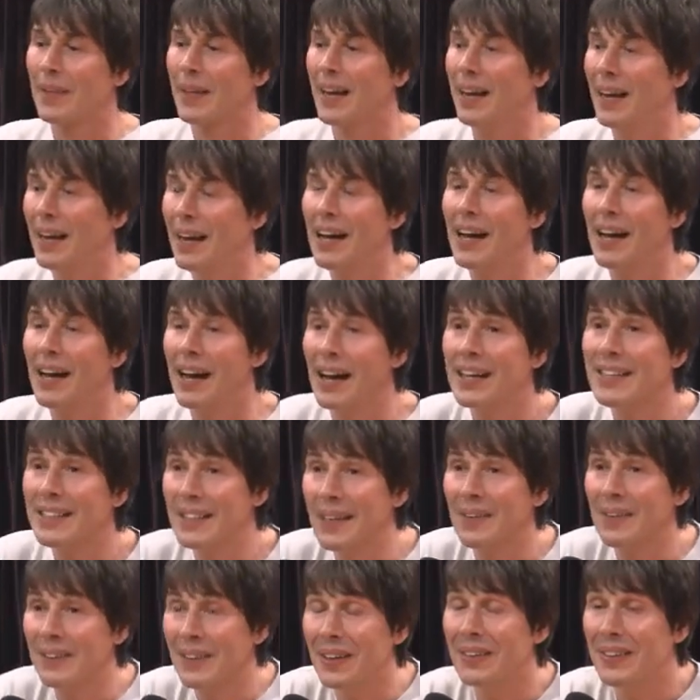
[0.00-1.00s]
I
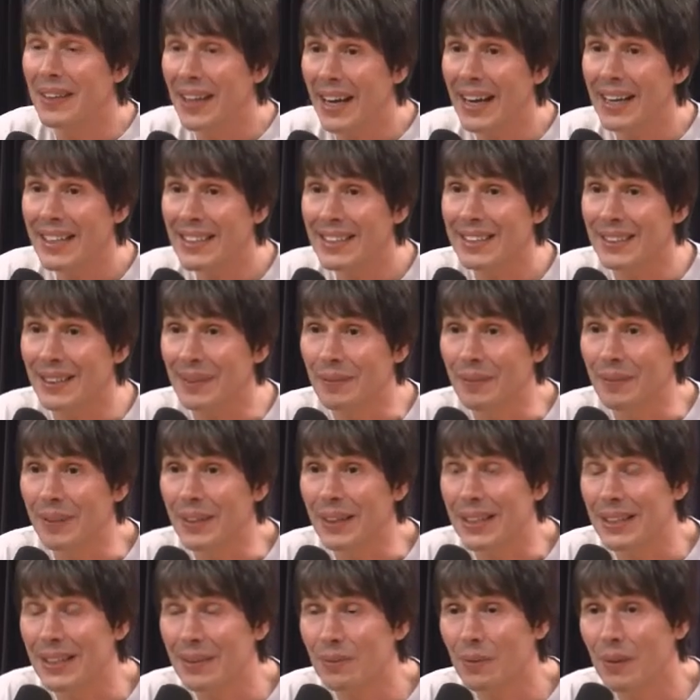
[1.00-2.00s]
don't know the answer, but
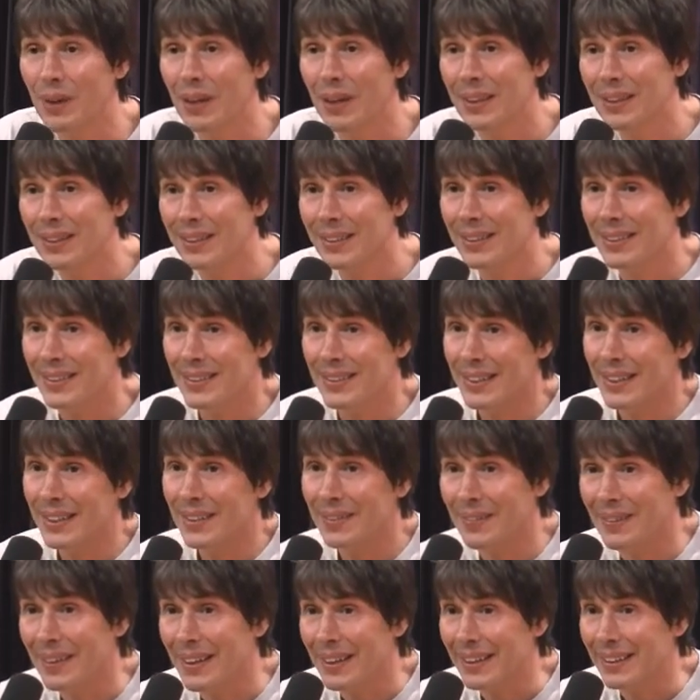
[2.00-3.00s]
it's worth
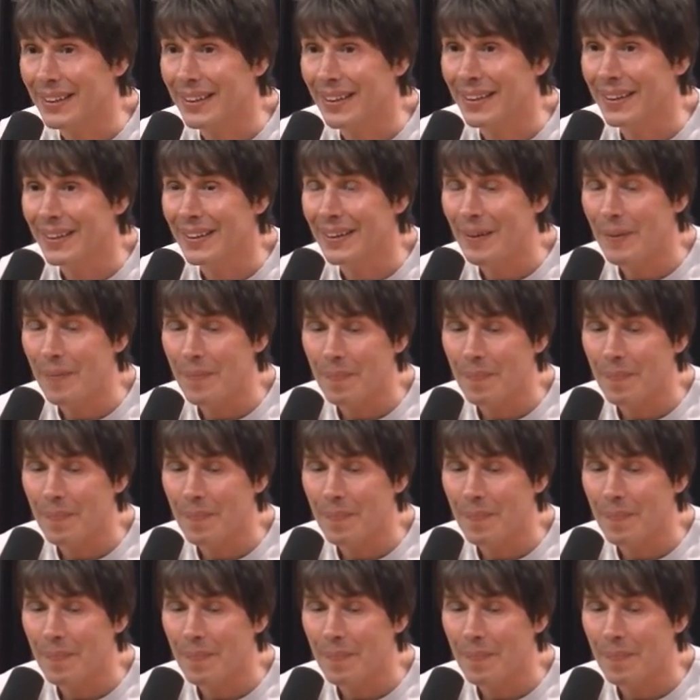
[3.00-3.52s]
considering that